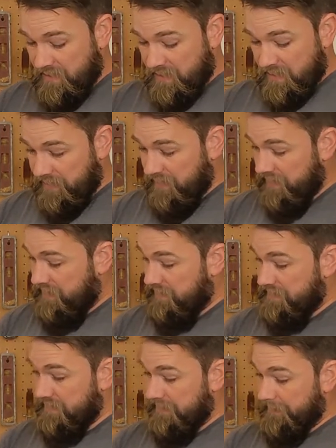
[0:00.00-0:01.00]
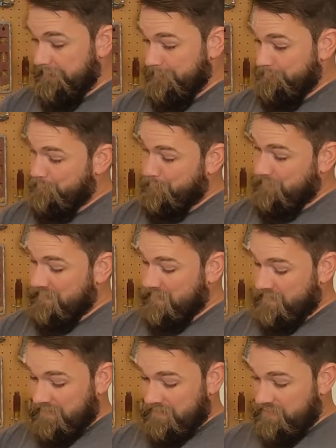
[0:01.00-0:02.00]
and
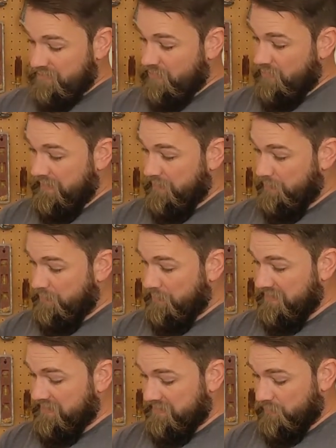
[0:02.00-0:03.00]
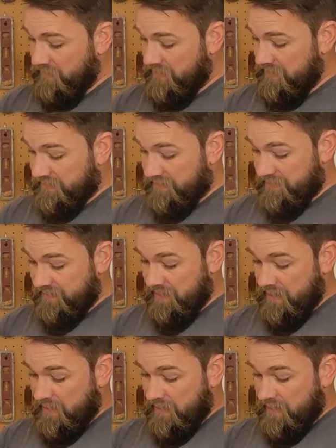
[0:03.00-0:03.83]
so I replaced it with this.